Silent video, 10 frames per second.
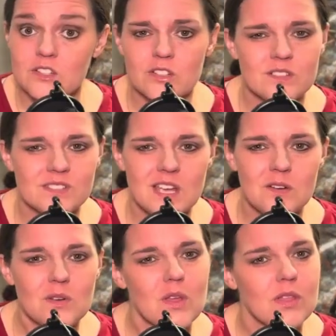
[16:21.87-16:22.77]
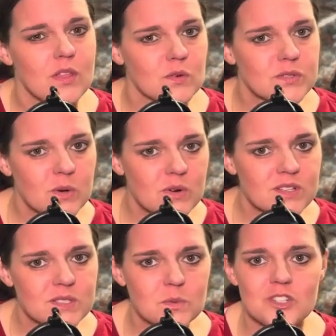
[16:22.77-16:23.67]
Turns out those
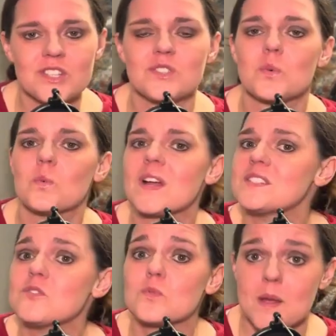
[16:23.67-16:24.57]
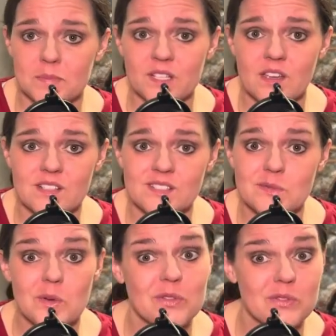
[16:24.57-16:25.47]
horns were just resin replicas
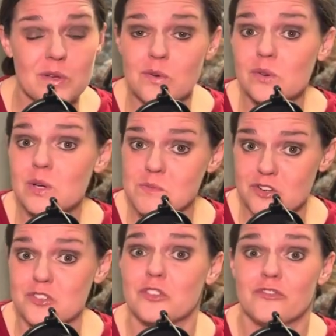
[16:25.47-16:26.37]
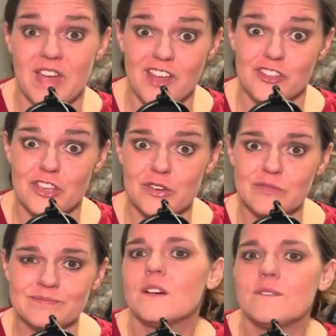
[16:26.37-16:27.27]
with no commercial
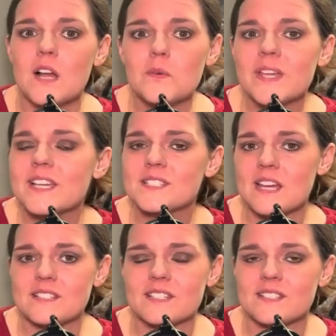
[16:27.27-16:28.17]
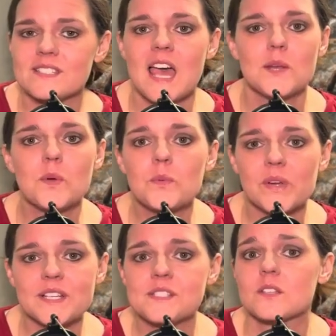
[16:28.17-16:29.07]
value. Following his sentence, Edwin
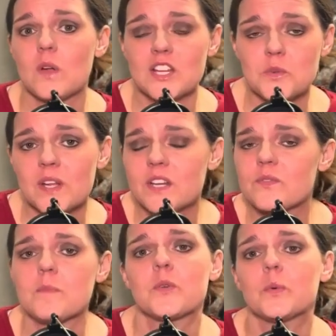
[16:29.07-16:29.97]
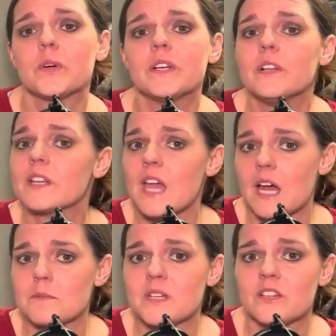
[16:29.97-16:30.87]
Rist graduated from the Royal
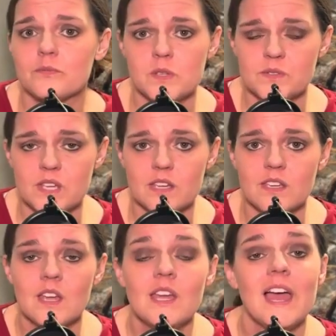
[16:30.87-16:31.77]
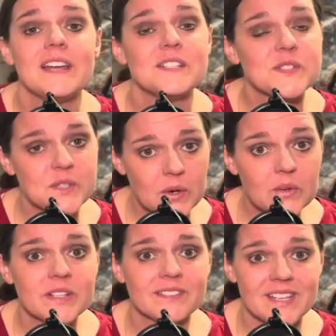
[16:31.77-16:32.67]
Academy of Music and is
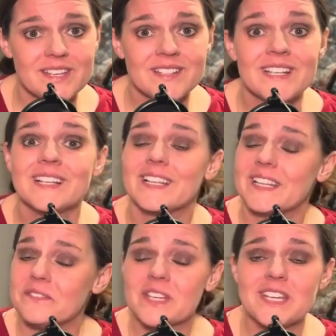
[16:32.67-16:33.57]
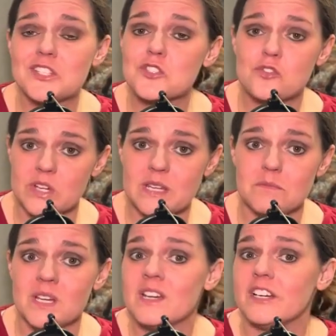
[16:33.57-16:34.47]
currently living his
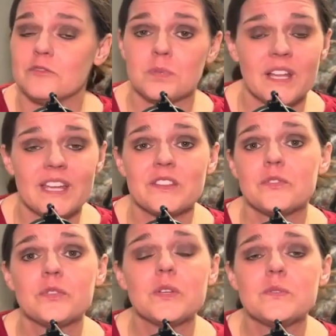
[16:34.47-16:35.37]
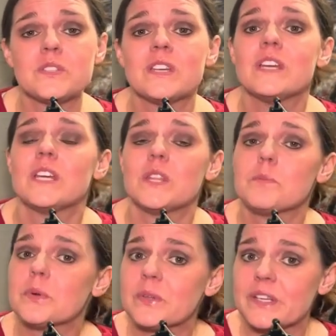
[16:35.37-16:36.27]
dream of playing the flute in the
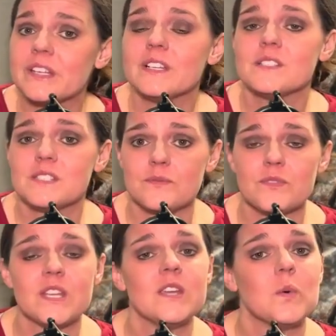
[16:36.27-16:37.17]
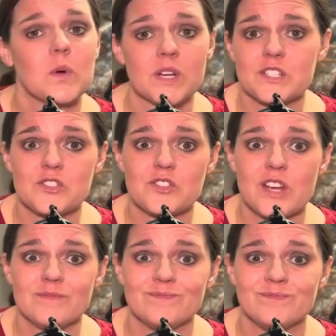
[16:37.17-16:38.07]
Berlin Symphony
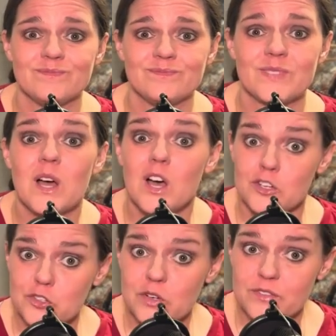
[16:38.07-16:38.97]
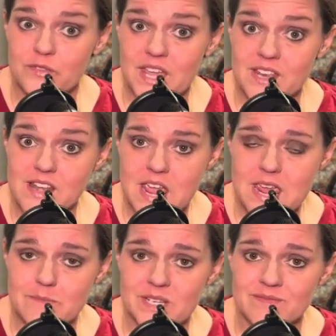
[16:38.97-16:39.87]
Orchestra under a fake
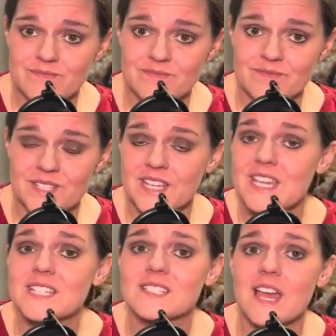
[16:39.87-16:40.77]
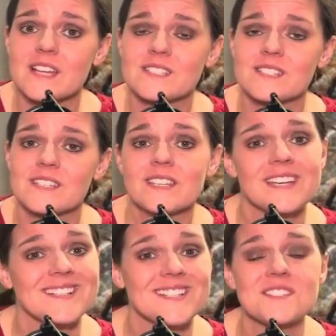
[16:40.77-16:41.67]
name. He says
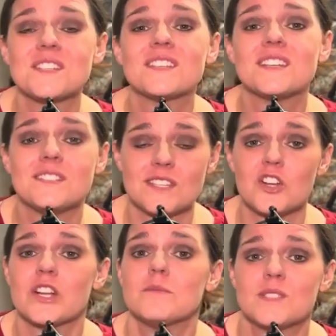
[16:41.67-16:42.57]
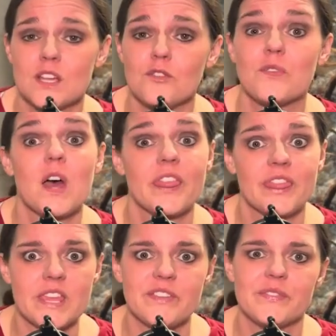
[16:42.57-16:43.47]
he doesn't consider himself a
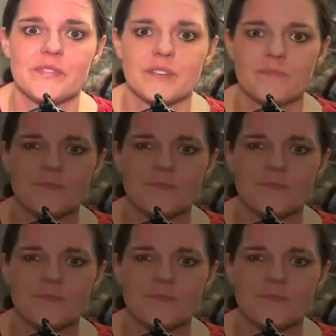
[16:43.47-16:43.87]
thief.